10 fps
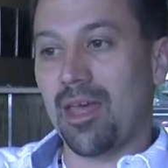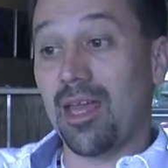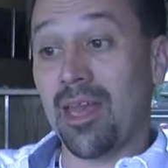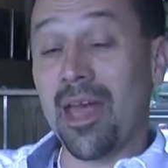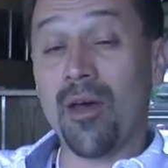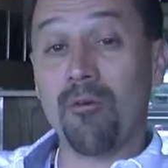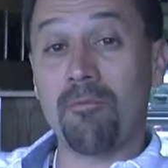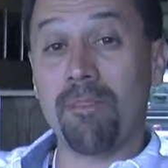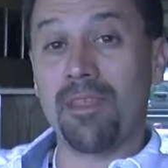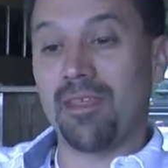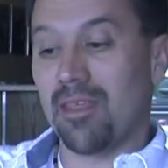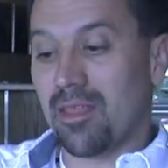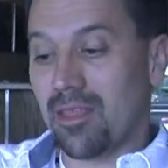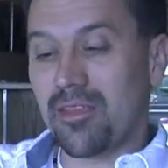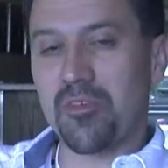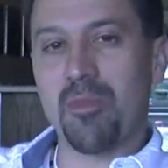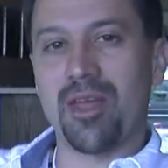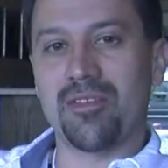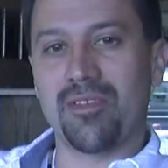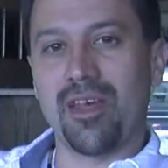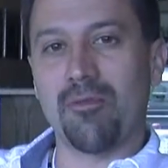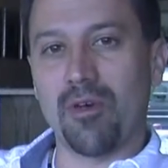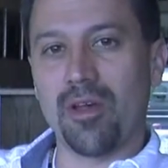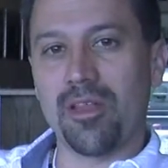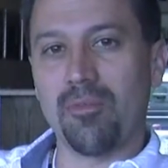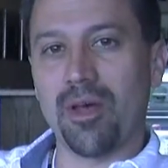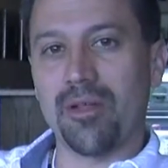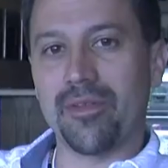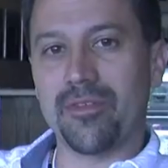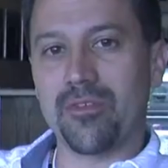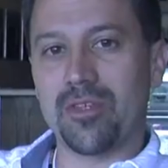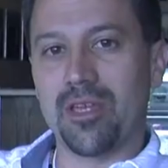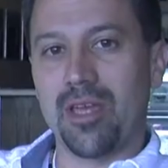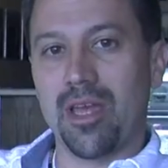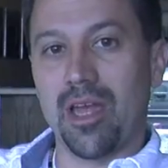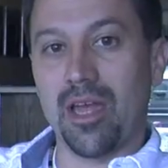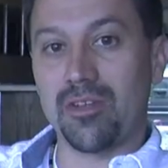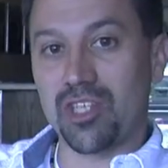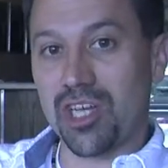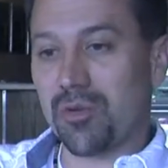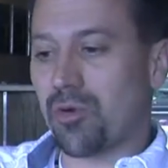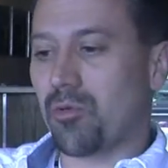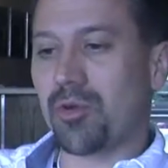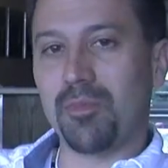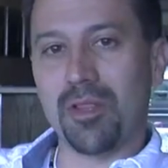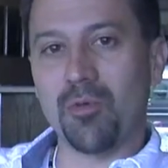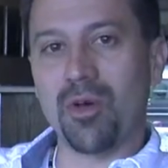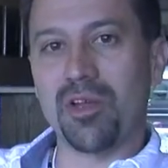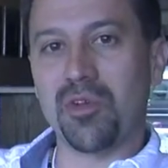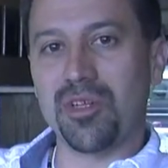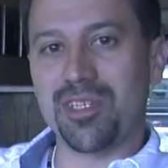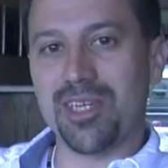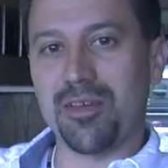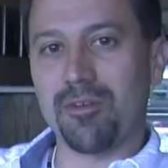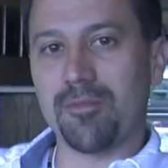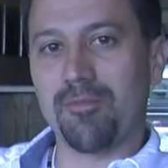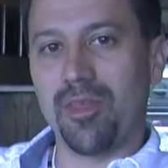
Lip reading: And now, this man's life hung in the balance, and Chitterer would be the one who could save it.